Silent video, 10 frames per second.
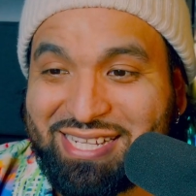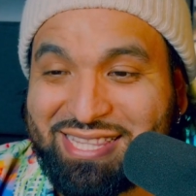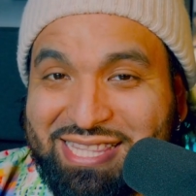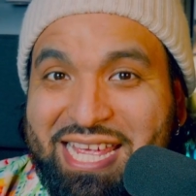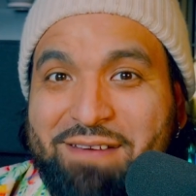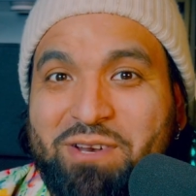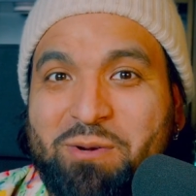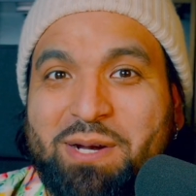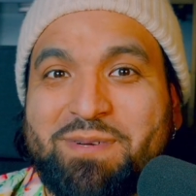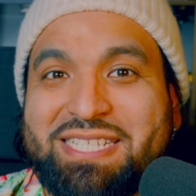Dev
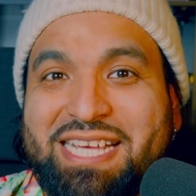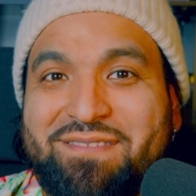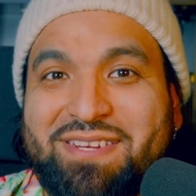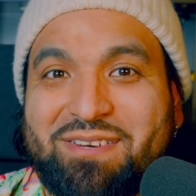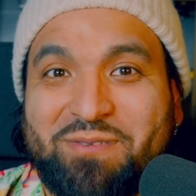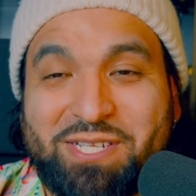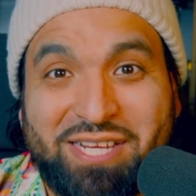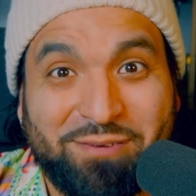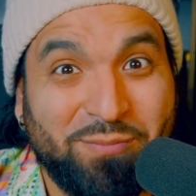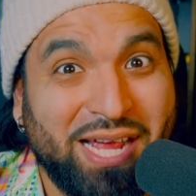Note number 7, which
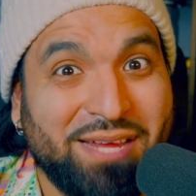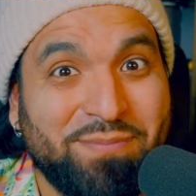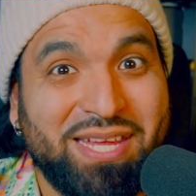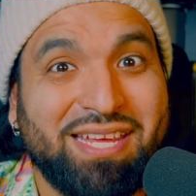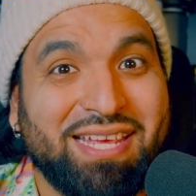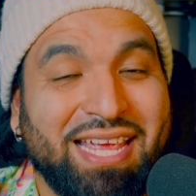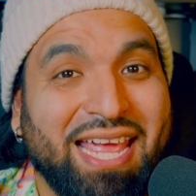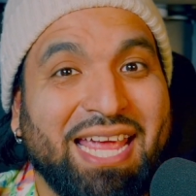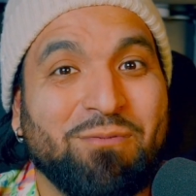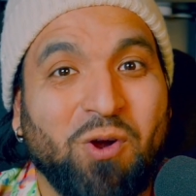it might be
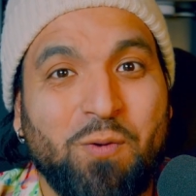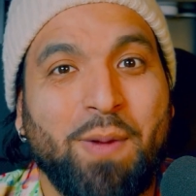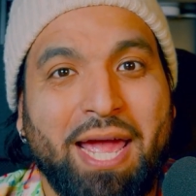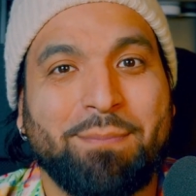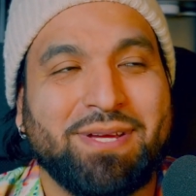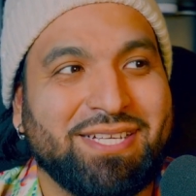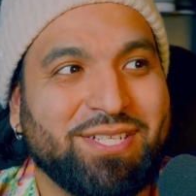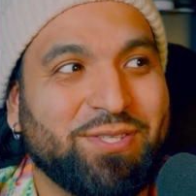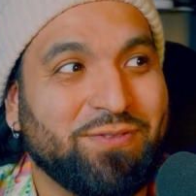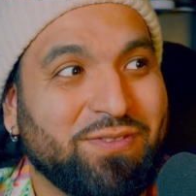a roadmap
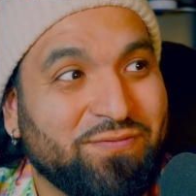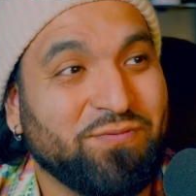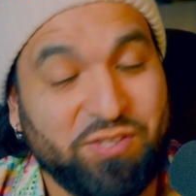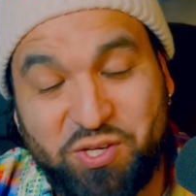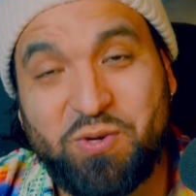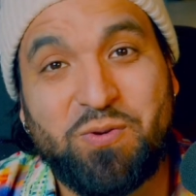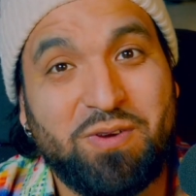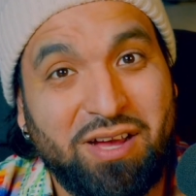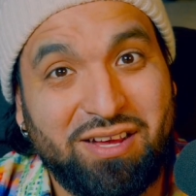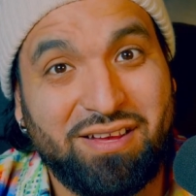to
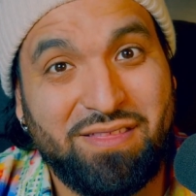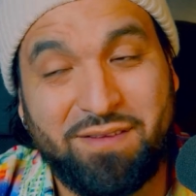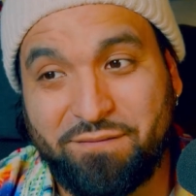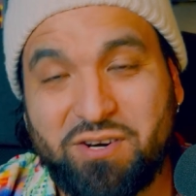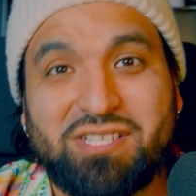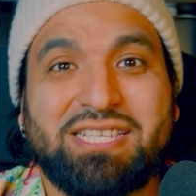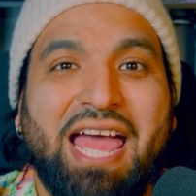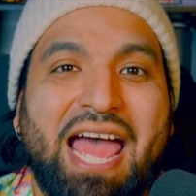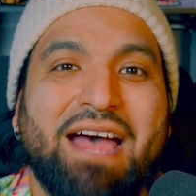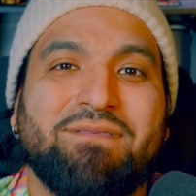the first
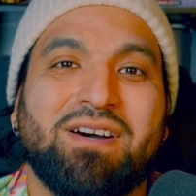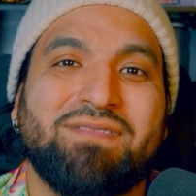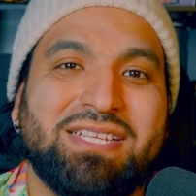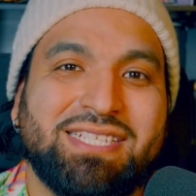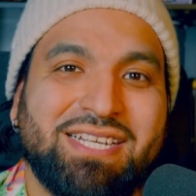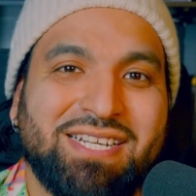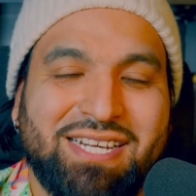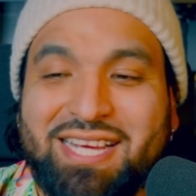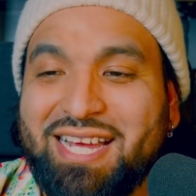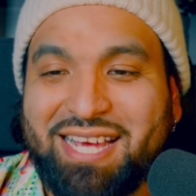half of this year.
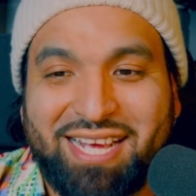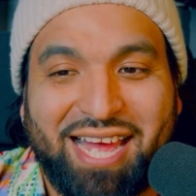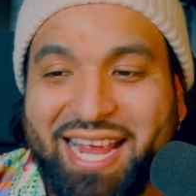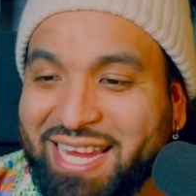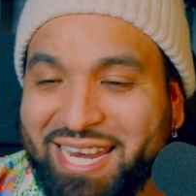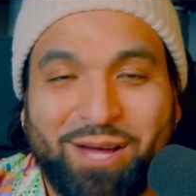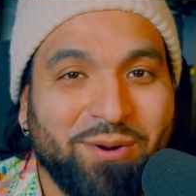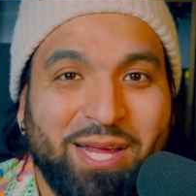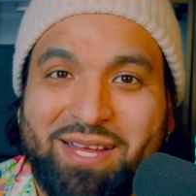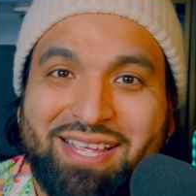I cannot
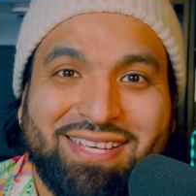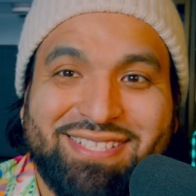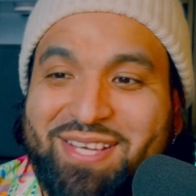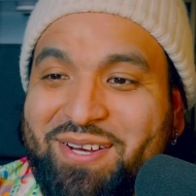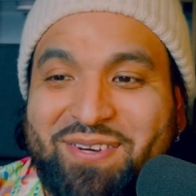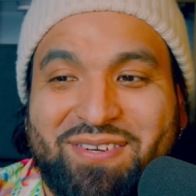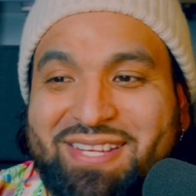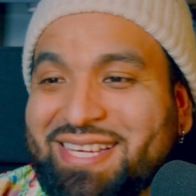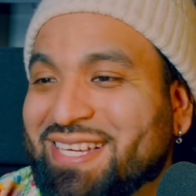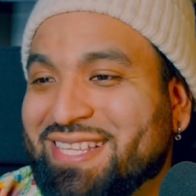wait. So
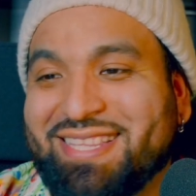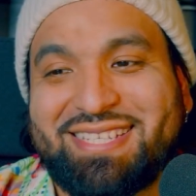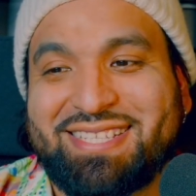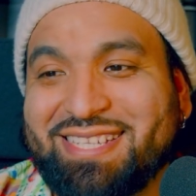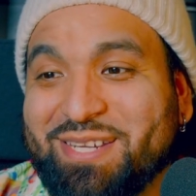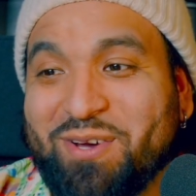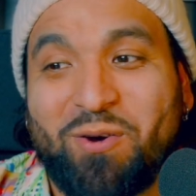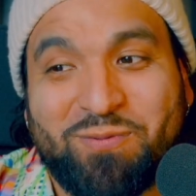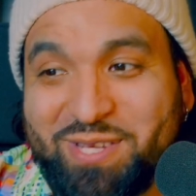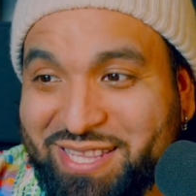this is
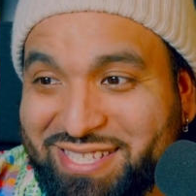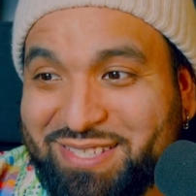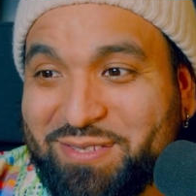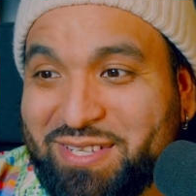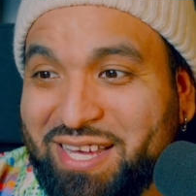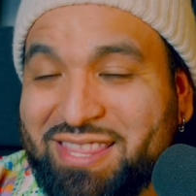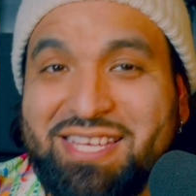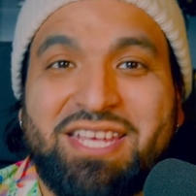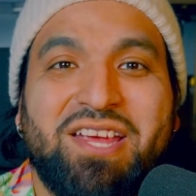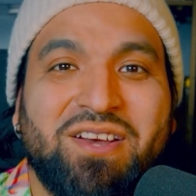hopefully this is
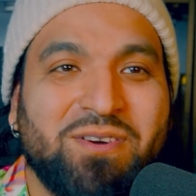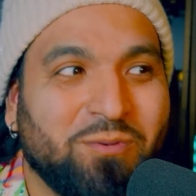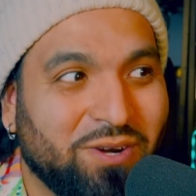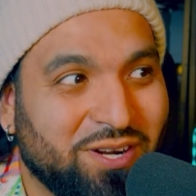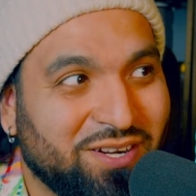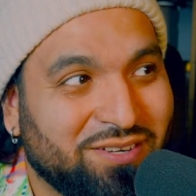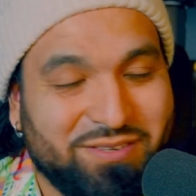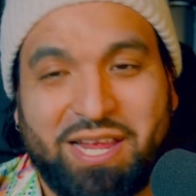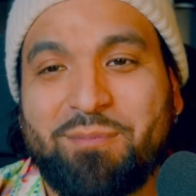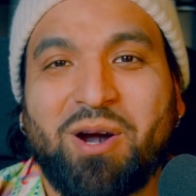the year where
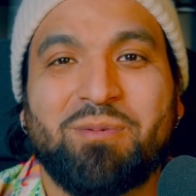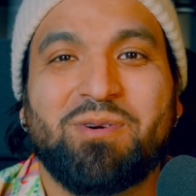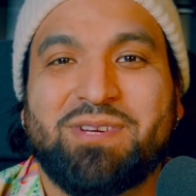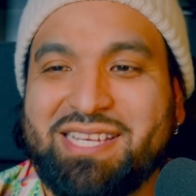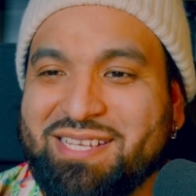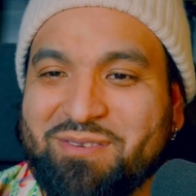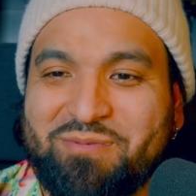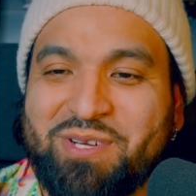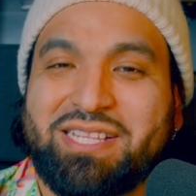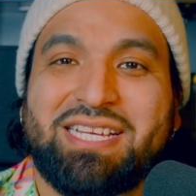Netmarble
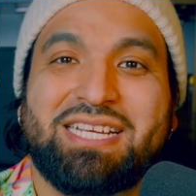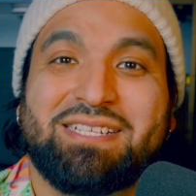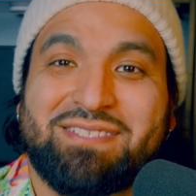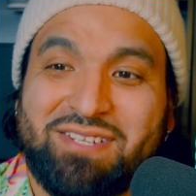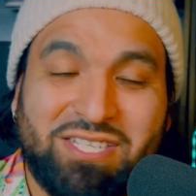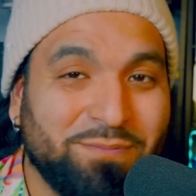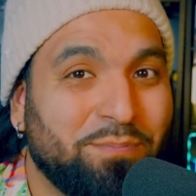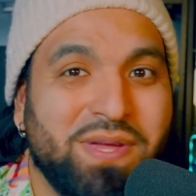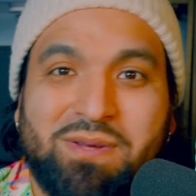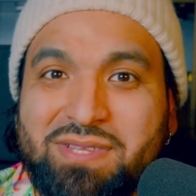really starts
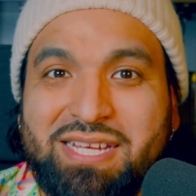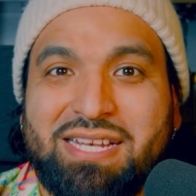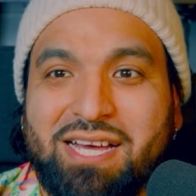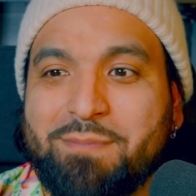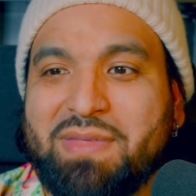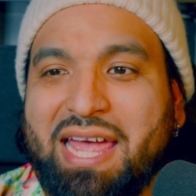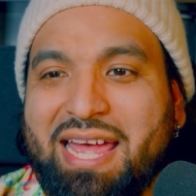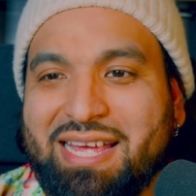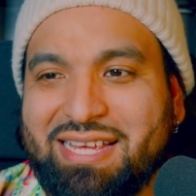building up that